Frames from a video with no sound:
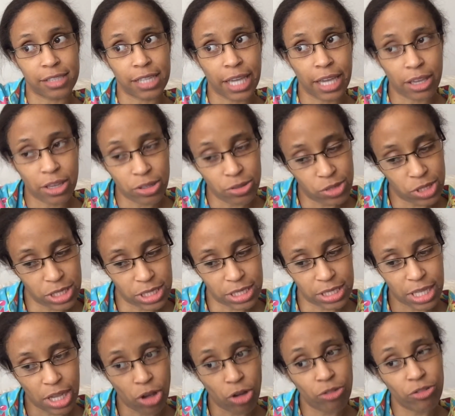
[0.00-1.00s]
Like, you just
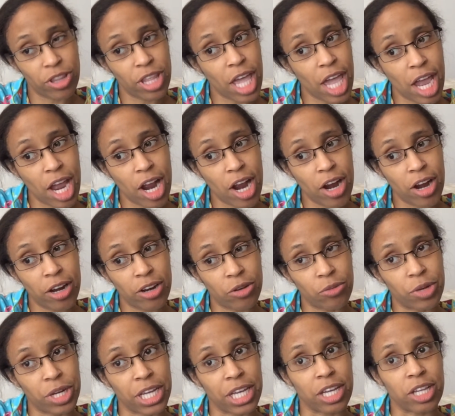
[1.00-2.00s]
stay over there. I don't
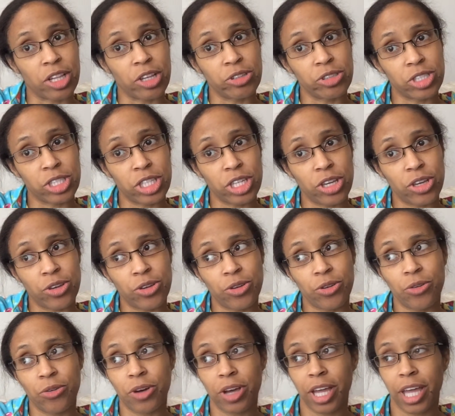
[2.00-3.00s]
want to get close to
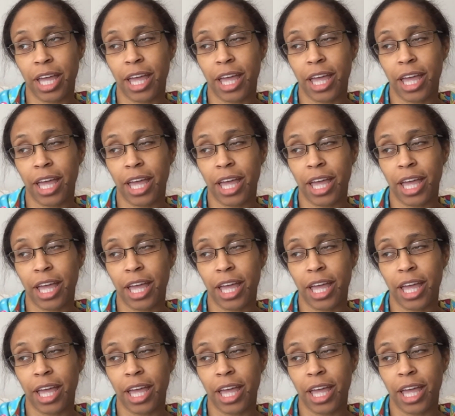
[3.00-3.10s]
you.